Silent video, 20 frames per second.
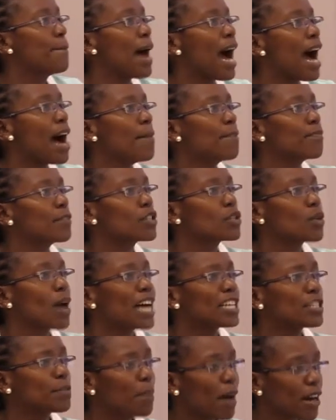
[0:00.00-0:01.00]
So
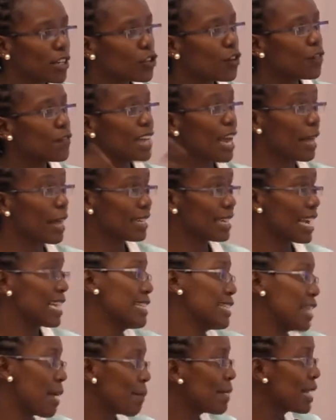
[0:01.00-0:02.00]
as part of
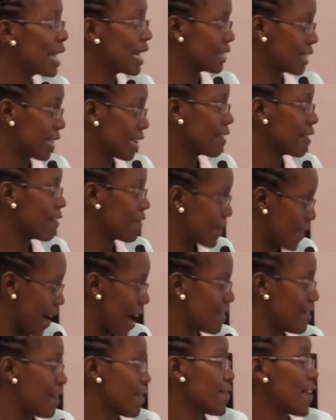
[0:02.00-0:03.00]
disseminating
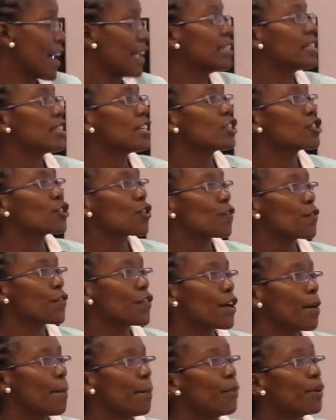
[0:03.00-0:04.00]
the findings of
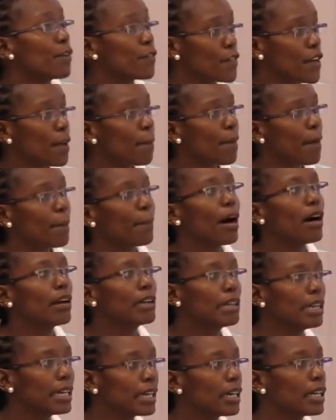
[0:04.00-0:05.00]
the briefing paper
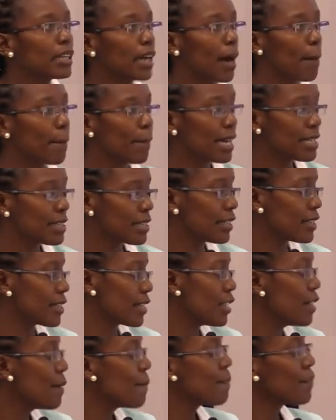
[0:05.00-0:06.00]
on legal
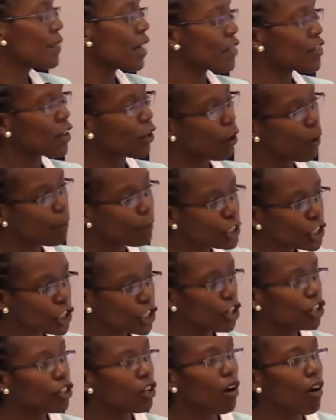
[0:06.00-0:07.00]
capacity, the
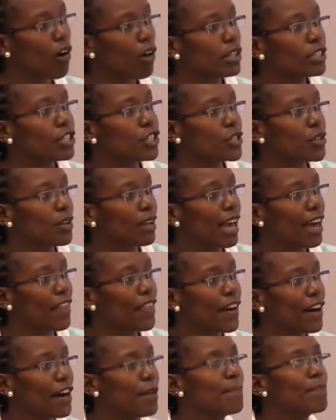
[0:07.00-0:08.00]
Commission called
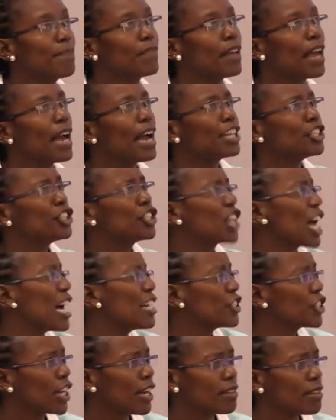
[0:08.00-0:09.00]
together
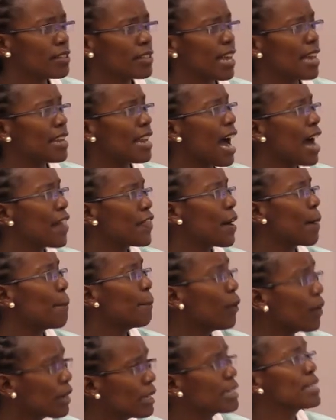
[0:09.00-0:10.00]
judges and other
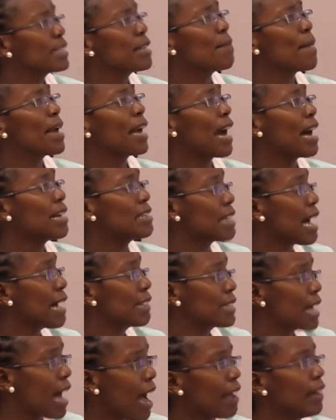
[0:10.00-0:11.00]
policymakers
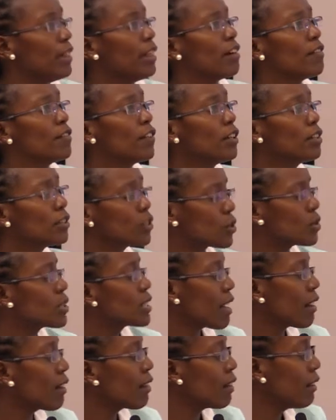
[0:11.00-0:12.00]
at high level to
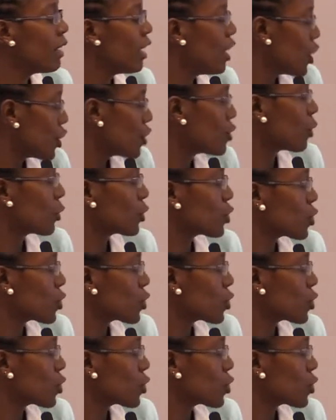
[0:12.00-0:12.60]
tell, you know,